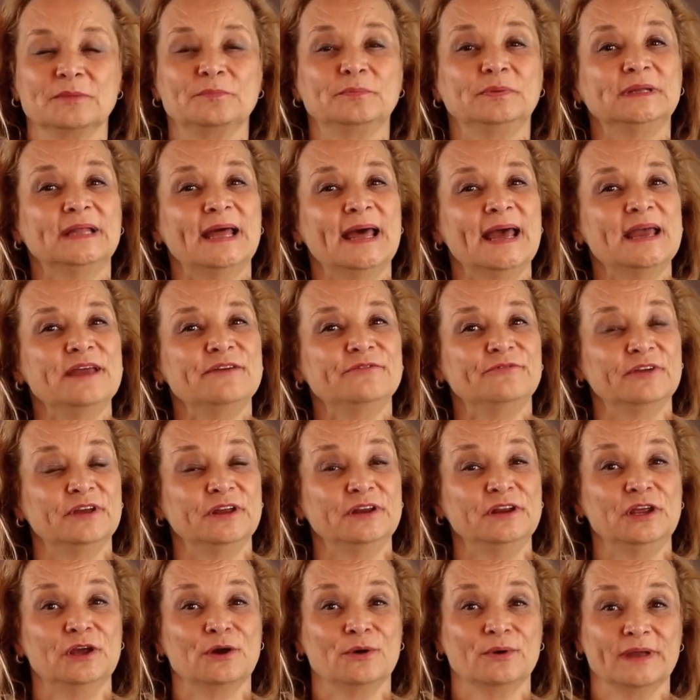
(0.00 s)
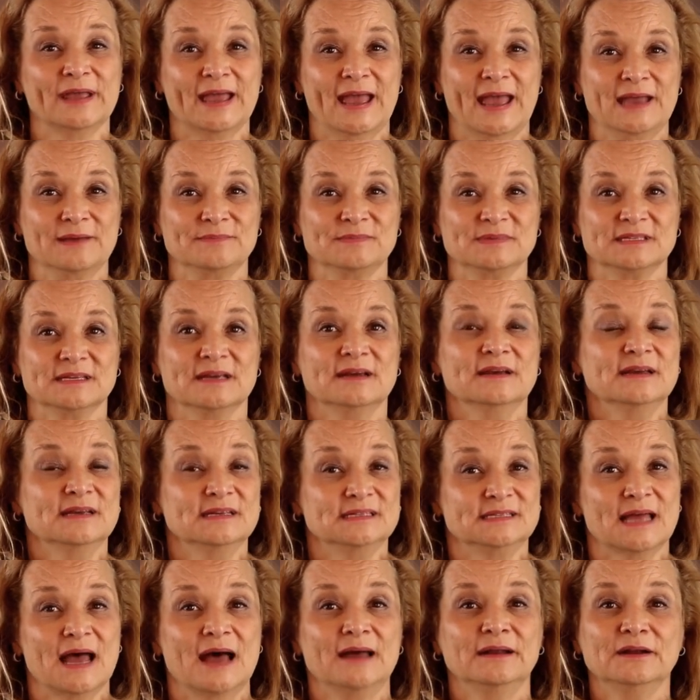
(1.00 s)
Play video games.
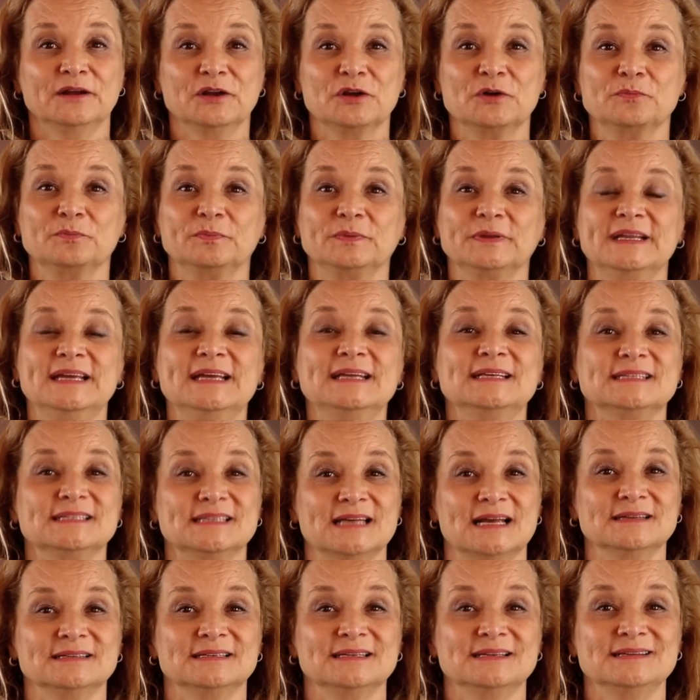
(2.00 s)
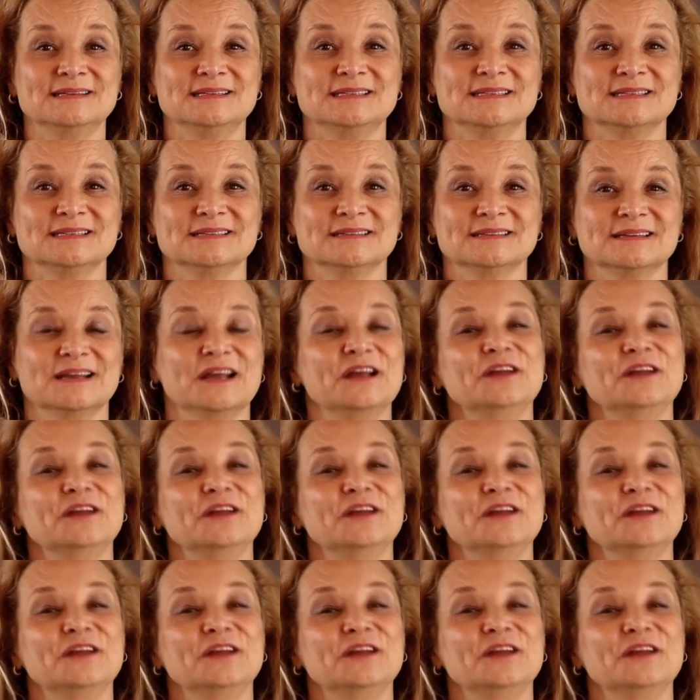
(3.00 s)
Is that a complete sentence?